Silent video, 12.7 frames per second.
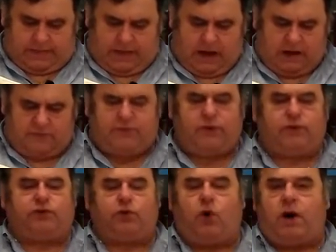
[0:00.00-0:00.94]
Not
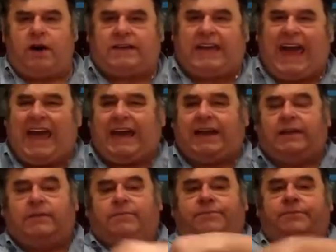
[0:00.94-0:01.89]
for sordid
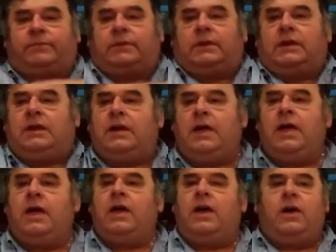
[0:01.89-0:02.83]
gain.
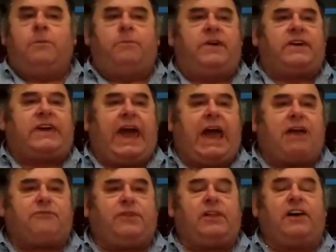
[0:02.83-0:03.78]
Be
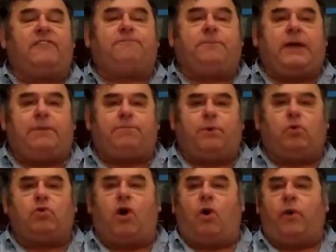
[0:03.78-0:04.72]
careful of
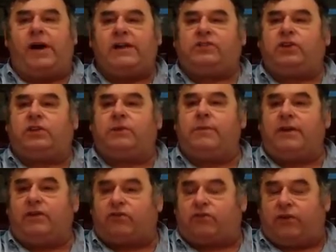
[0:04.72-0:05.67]
people who go into the
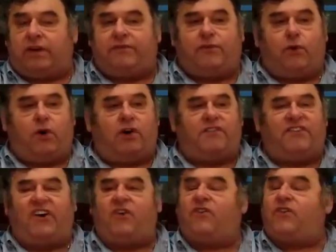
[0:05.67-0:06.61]
ministry for a
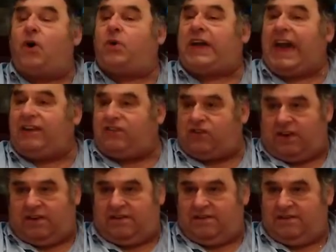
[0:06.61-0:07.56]

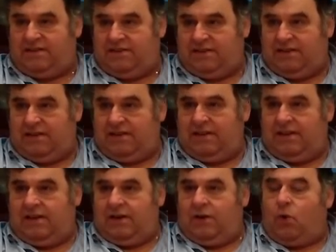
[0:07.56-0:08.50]
vocation
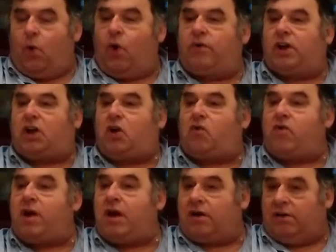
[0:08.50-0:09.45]
or a
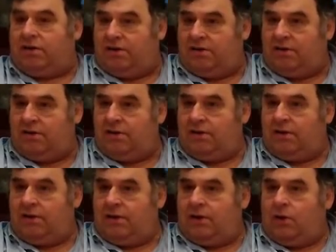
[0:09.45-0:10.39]
career
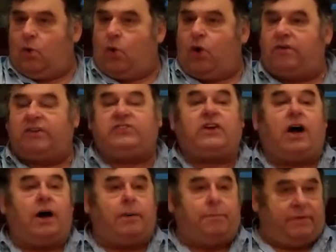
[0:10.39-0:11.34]
or a
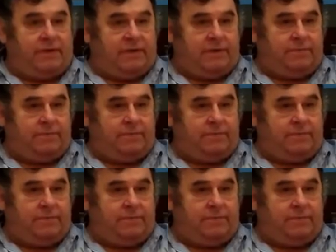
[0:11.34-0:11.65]
job.